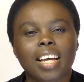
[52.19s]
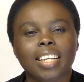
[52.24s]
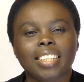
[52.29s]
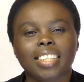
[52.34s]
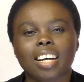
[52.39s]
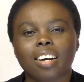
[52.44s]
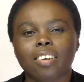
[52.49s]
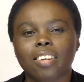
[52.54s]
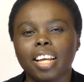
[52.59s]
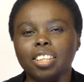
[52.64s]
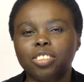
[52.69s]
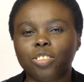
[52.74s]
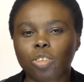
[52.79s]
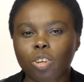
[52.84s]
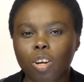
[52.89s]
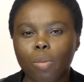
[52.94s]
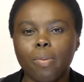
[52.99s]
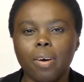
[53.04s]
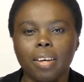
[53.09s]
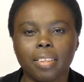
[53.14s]
Now let's talk
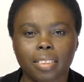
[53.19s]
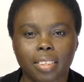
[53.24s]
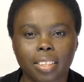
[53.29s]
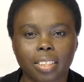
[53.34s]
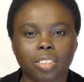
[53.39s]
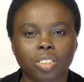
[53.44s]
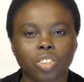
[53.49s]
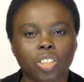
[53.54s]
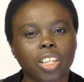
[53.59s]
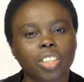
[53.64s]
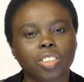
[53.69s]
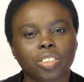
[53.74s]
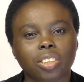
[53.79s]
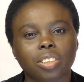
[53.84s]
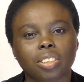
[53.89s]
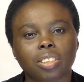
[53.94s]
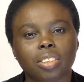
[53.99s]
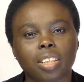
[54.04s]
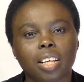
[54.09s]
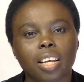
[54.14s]
about these
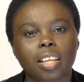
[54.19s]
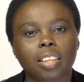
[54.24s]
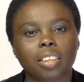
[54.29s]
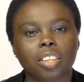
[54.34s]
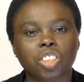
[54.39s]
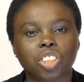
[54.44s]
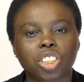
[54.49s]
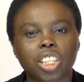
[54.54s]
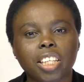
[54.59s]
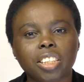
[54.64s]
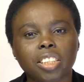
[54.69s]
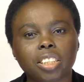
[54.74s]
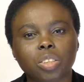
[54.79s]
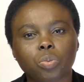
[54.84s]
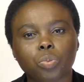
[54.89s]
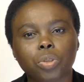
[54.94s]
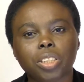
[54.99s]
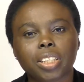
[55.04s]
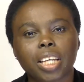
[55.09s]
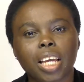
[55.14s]
changes. The changes
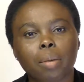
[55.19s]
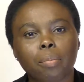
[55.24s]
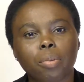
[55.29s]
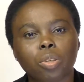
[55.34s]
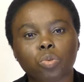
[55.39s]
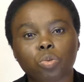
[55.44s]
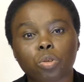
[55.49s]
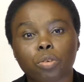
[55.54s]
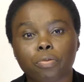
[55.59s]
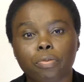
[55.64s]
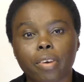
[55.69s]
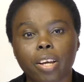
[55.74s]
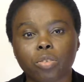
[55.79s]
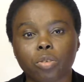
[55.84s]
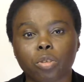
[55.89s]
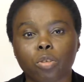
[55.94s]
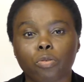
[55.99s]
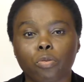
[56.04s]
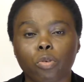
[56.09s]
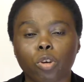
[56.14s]
which came into effect
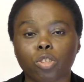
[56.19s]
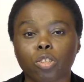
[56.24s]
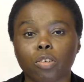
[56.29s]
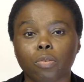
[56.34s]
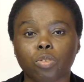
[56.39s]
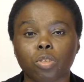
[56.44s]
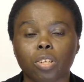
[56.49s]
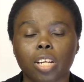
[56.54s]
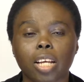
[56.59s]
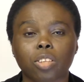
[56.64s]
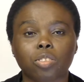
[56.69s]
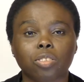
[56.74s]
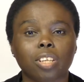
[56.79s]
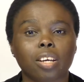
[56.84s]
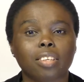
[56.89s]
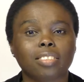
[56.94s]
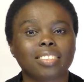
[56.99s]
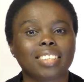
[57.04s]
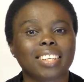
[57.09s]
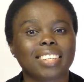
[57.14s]
on the 1st of July
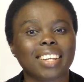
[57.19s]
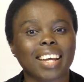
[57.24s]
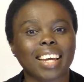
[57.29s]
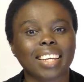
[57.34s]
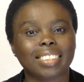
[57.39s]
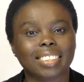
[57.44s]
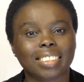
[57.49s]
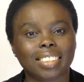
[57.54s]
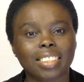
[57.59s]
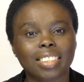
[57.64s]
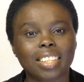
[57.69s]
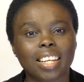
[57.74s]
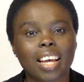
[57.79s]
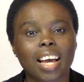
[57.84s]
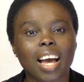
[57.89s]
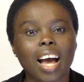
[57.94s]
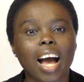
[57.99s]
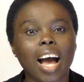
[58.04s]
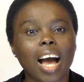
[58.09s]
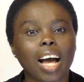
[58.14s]
2019
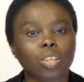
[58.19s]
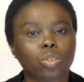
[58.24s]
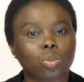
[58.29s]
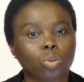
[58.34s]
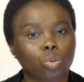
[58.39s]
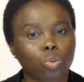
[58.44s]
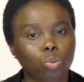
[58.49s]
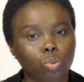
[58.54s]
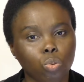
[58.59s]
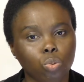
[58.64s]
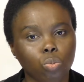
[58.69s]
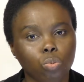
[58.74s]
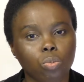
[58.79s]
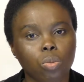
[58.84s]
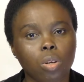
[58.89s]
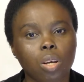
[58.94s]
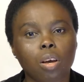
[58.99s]
are two.